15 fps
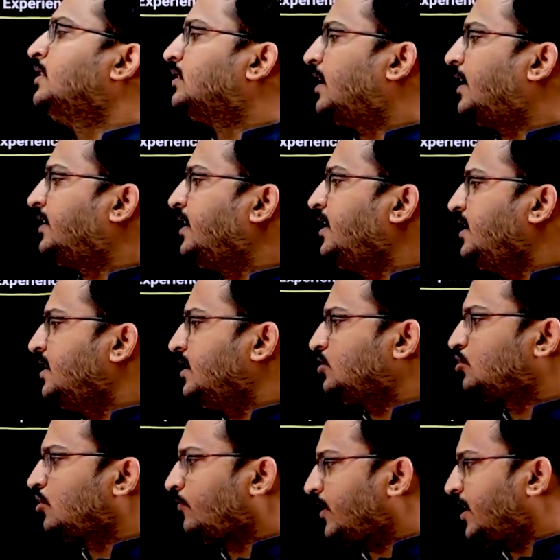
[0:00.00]
30
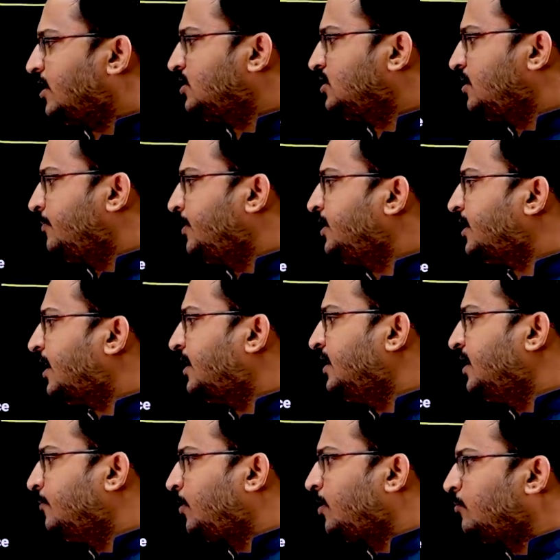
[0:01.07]
years of age limit and
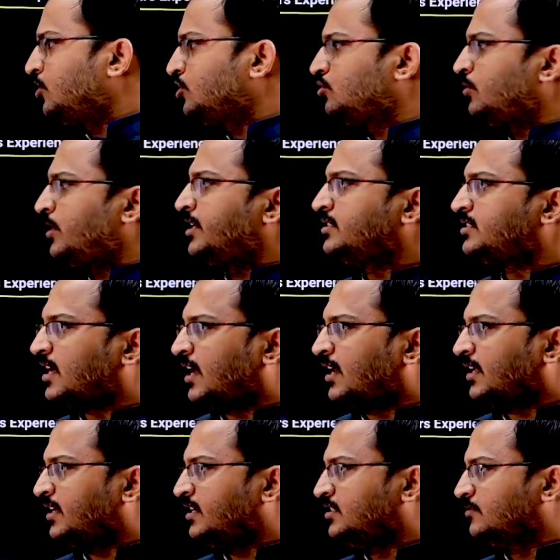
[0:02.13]
diploma students are
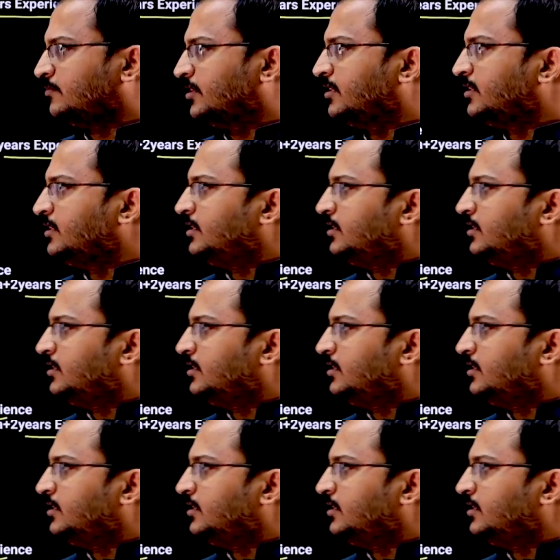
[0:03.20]
eligible.